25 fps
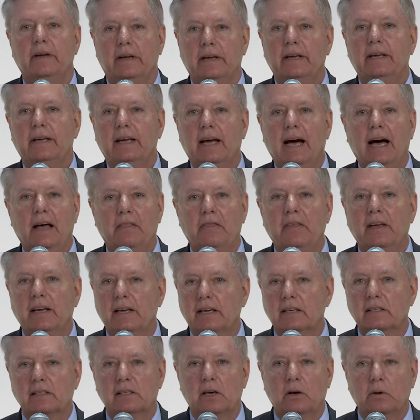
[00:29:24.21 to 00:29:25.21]
Yeah, I think
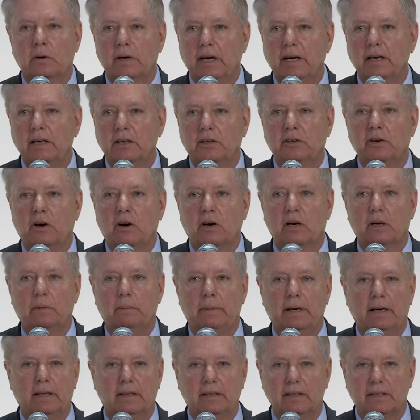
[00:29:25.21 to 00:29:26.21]
it's okay to talk
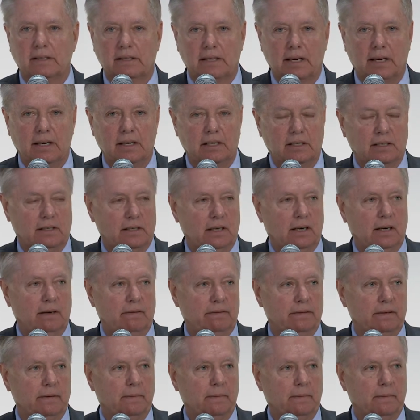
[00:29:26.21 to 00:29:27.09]
about this kind of stuff.